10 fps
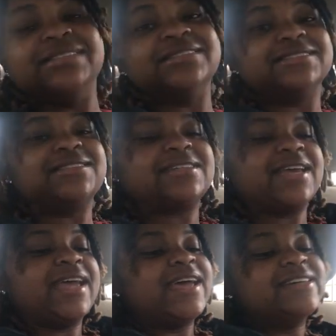It
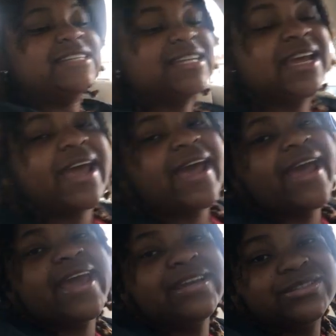is
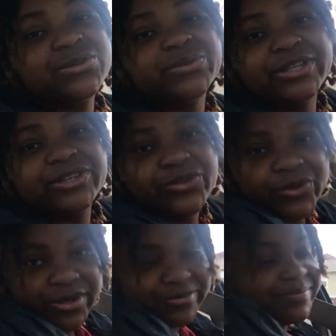
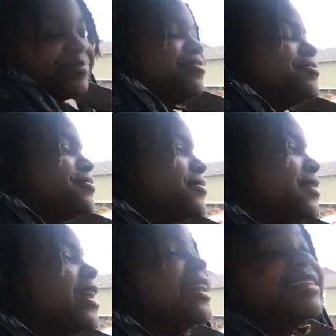8:23.
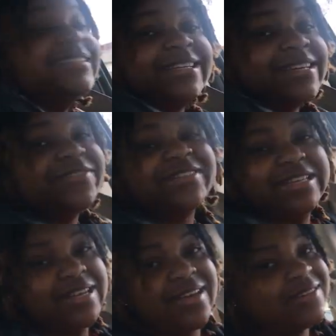
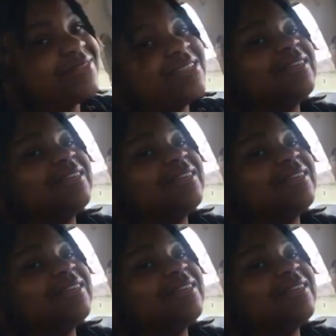Definitely not on